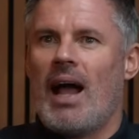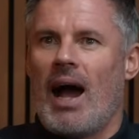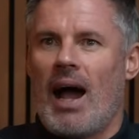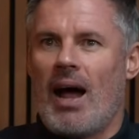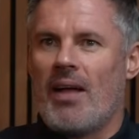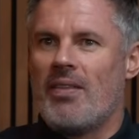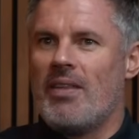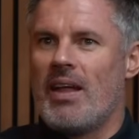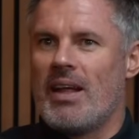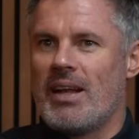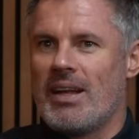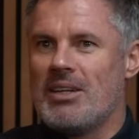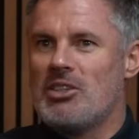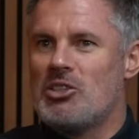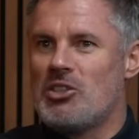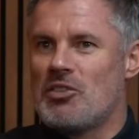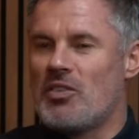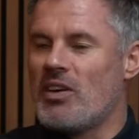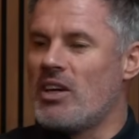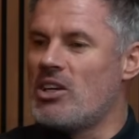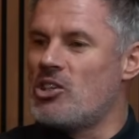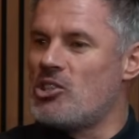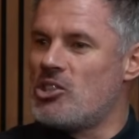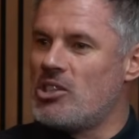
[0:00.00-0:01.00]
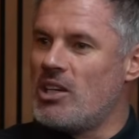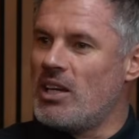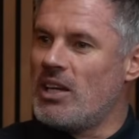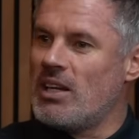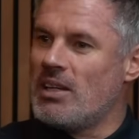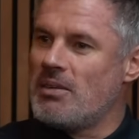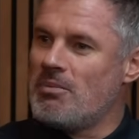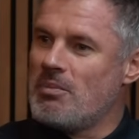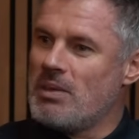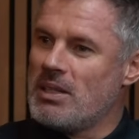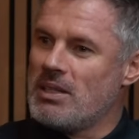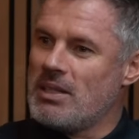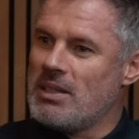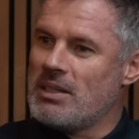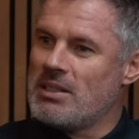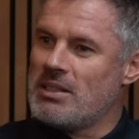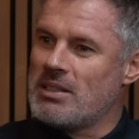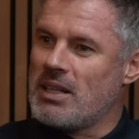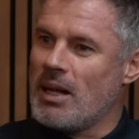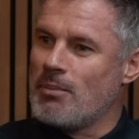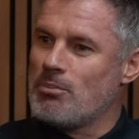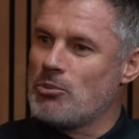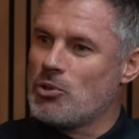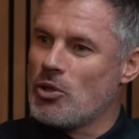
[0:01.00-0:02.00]
And then in his first year, he
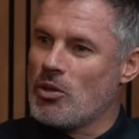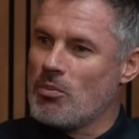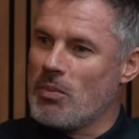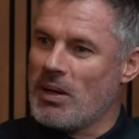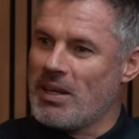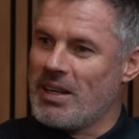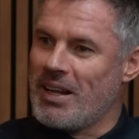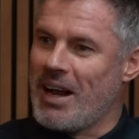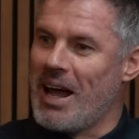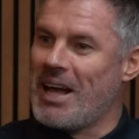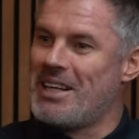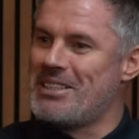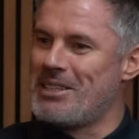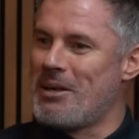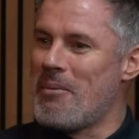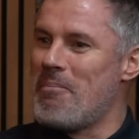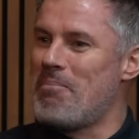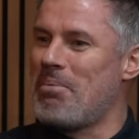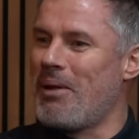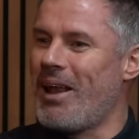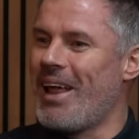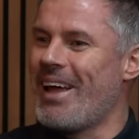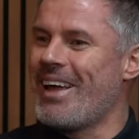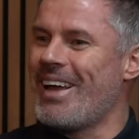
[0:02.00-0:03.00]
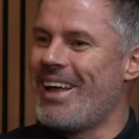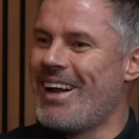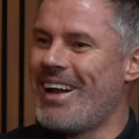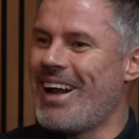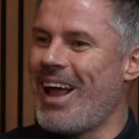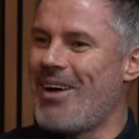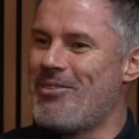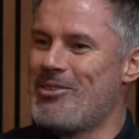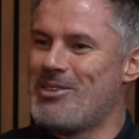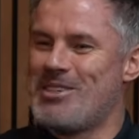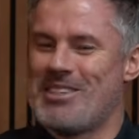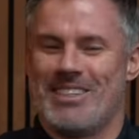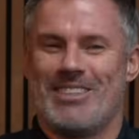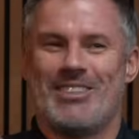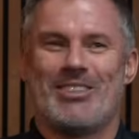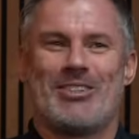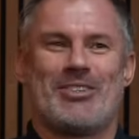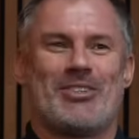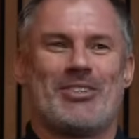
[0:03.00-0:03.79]
stamped on a Man United player, and I was in the